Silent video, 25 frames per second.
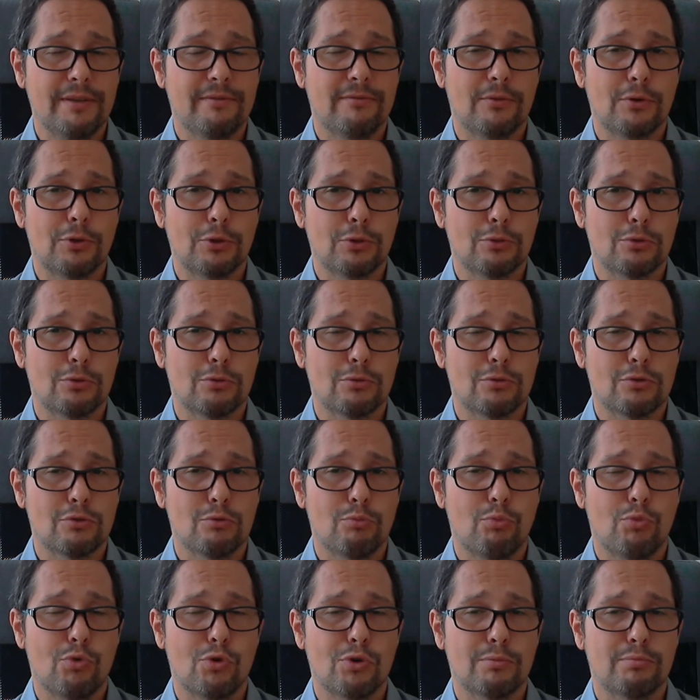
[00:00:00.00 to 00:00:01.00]
for you to
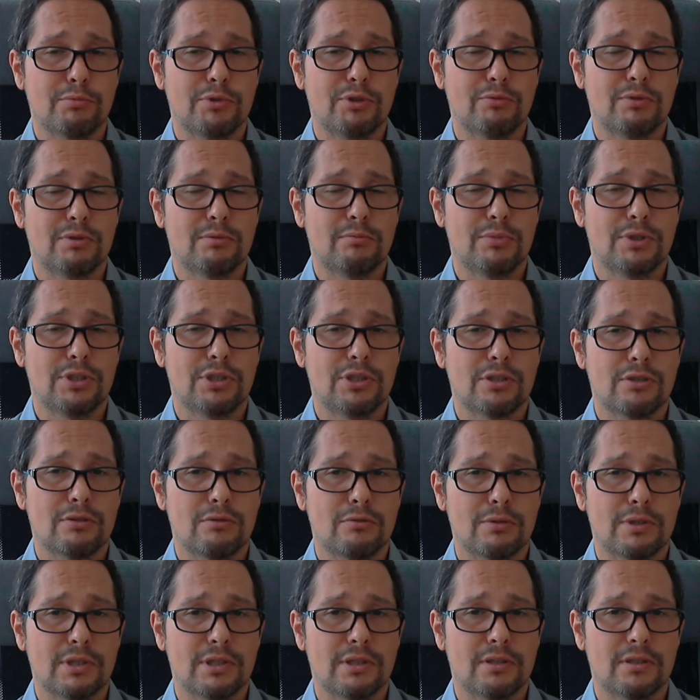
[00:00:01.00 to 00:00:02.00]
support me would be just
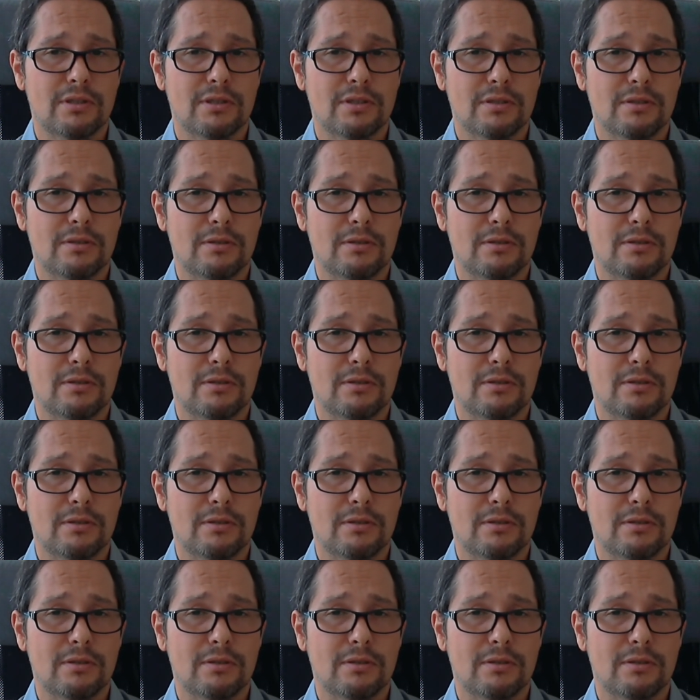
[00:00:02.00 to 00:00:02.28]
to hit the,